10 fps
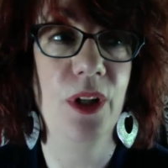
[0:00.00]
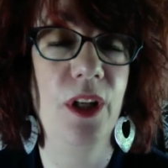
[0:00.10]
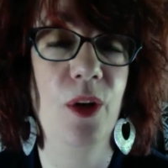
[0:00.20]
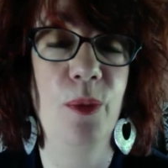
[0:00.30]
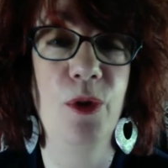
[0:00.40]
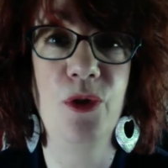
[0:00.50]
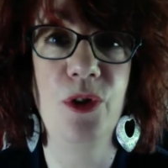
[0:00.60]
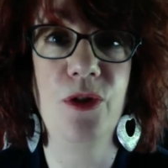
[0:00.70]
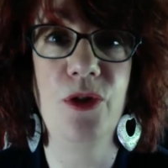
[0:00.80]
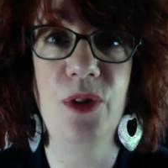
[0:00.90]
but do
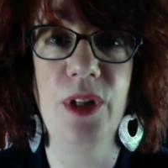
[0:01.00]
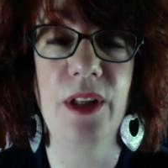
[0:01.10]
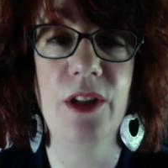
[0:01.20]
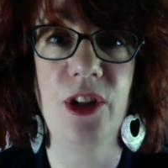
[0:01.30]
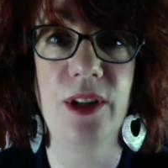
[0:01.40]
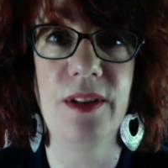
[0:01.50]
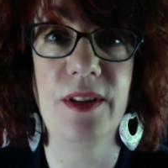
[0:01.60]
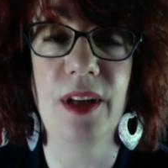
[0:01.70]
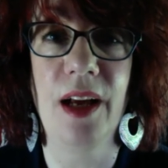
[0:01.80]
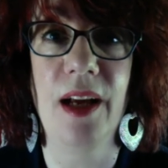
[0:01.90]
your due
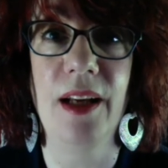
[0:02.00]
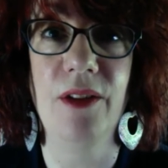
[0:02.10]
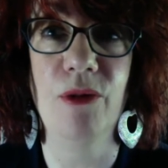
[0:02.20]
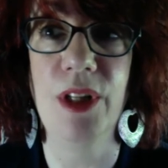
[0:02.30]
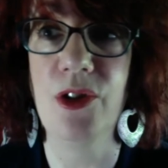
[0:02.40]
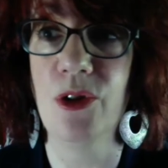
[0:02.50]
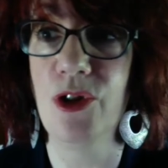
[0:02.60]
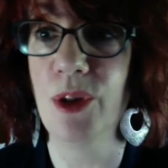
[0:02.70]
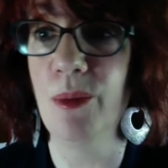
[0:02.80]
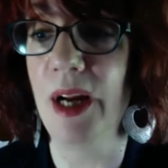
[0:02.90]
diligence on
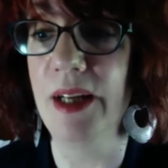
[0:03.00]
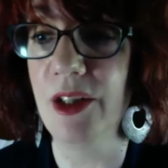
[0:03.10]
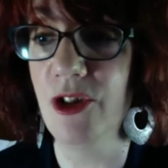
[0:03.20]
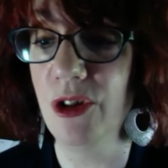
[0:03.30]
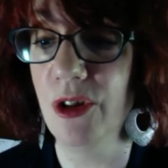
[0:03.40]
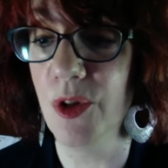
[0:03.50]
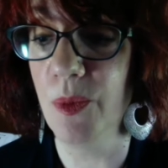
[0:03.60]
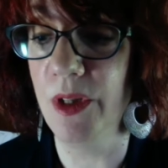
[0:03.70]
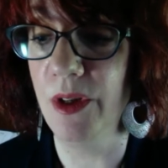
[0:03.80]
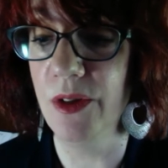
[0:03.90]
researching practitioners,
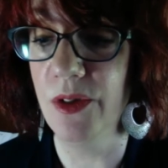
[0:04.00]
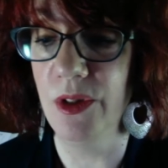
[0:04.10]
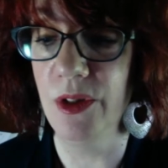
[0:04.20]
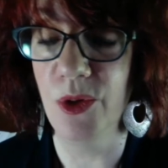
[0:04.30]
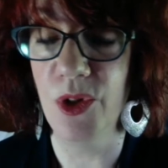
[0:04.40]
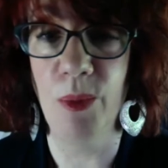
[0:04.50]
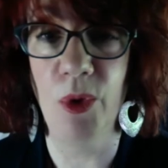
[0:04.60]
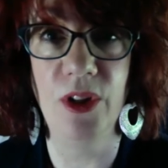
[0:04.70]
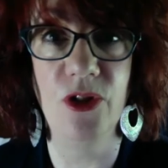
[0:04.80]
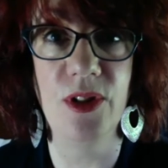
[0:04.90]
because, someone
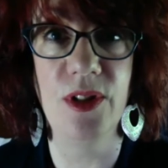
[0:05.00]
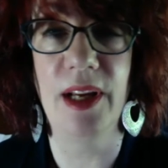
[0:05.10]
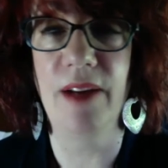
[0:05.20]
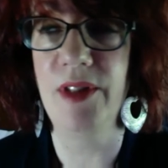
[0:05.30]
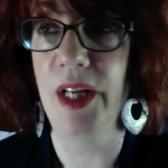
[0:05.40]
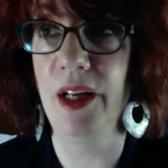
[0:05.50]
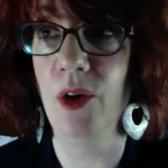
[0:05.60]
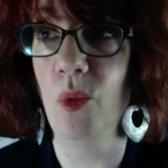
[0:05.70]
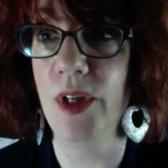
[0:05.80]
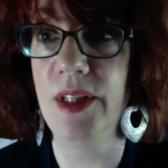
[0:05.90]
could just have taken a
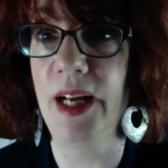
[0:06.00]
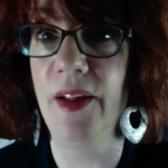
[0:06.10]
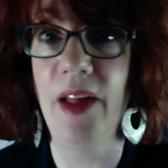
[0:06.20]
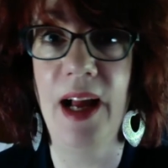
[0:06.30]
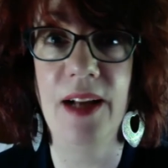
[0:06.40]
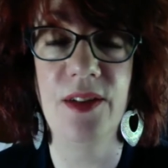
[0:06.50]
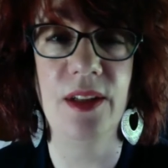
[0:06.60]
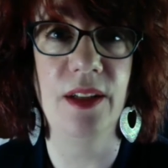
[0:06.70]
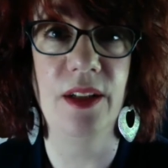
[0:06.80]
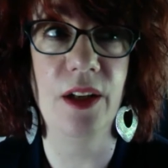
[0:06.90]
one-day class
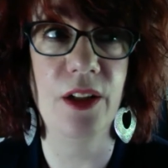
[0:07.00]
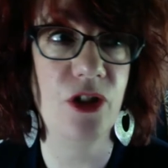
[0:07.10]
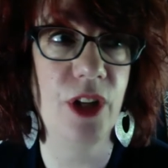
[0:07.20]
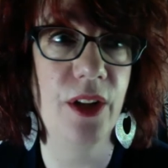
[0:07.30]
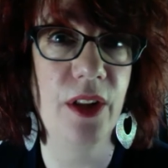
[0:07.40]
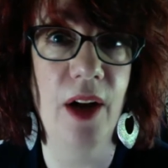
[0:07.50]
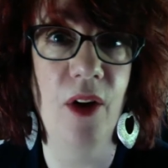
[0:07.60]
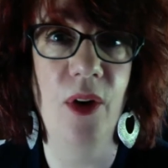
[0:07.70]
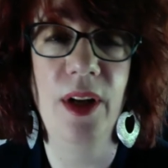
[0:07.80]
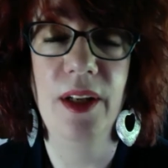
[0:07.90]
and hung a shingle out.